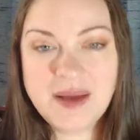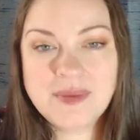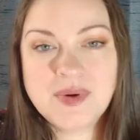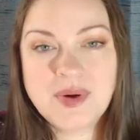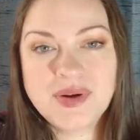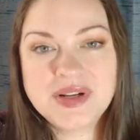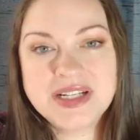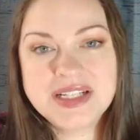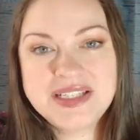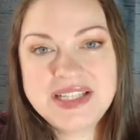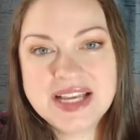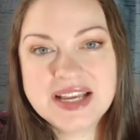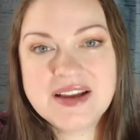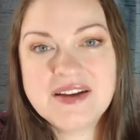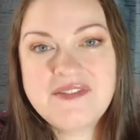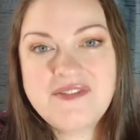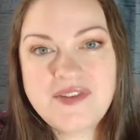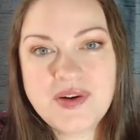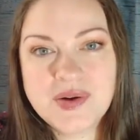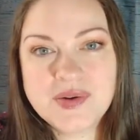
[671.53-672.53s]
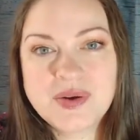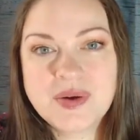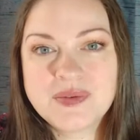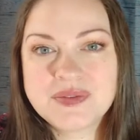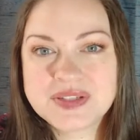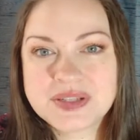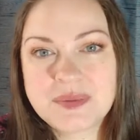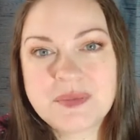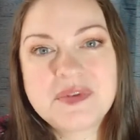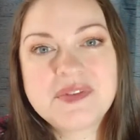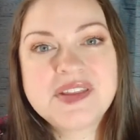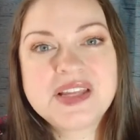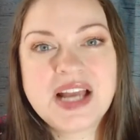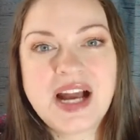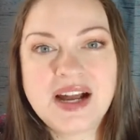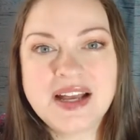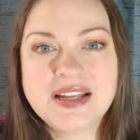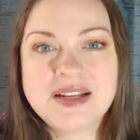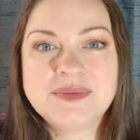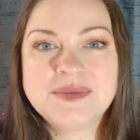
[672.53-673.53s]
I'm going to take a photo of some of
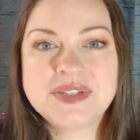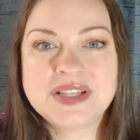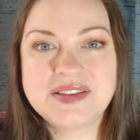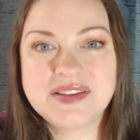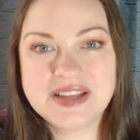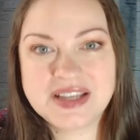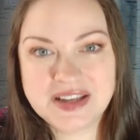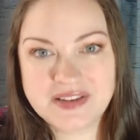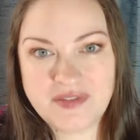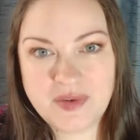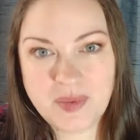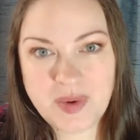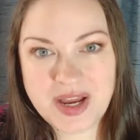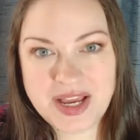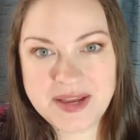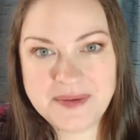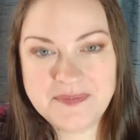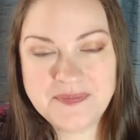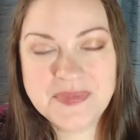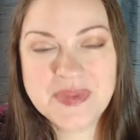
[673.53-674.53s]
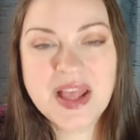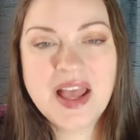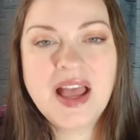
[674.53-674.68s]
the items in the giveaway